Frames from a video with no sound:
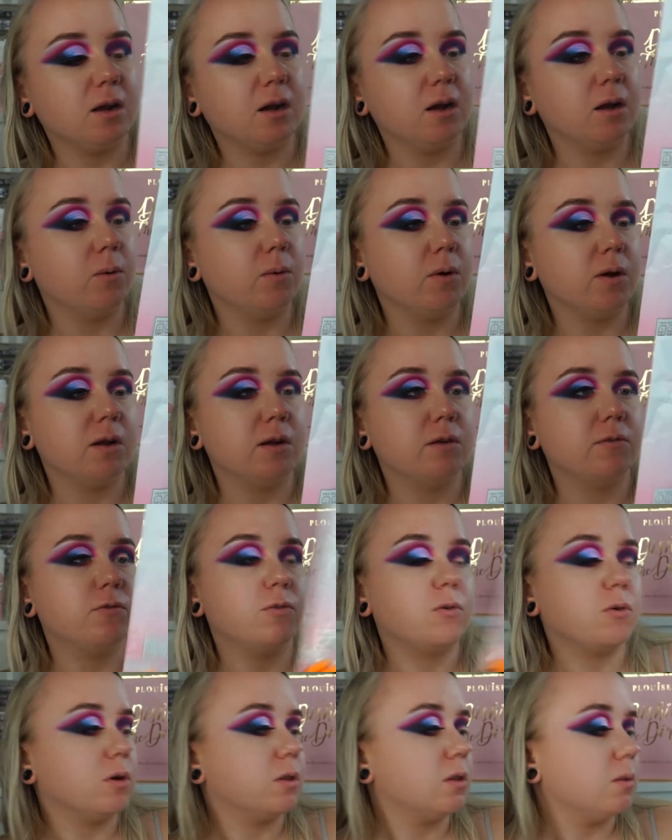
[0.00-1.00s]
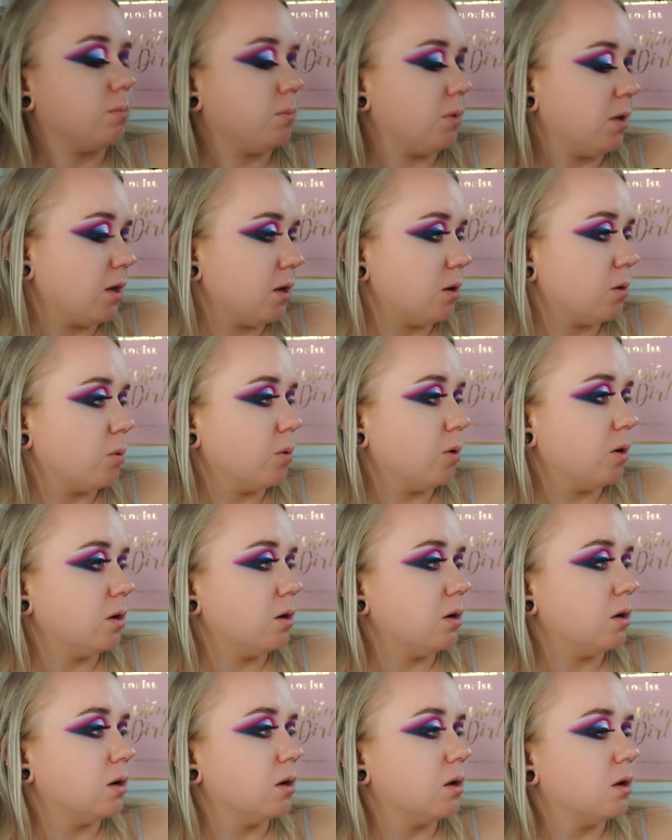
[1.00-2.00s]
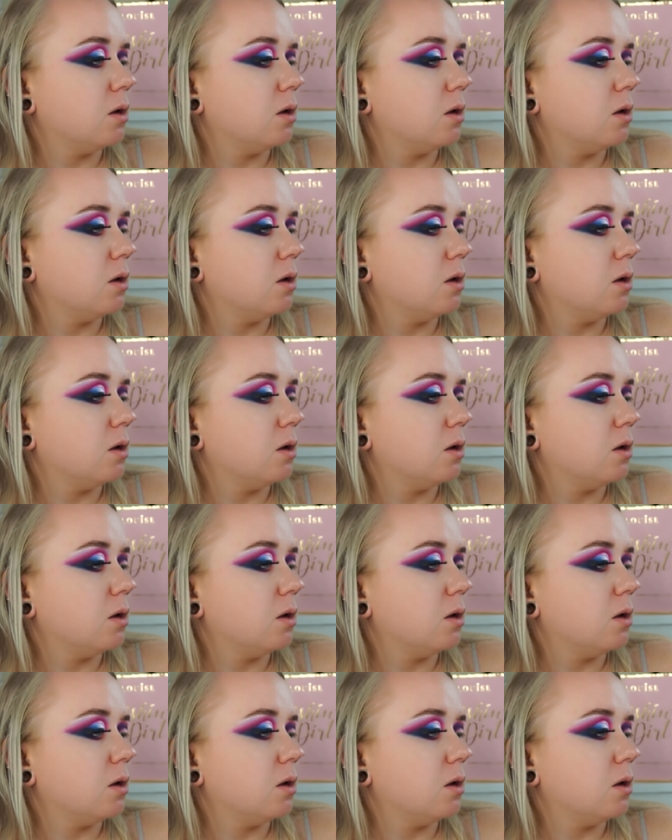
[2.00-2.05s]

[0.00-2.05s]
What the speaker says: I went for the pink one,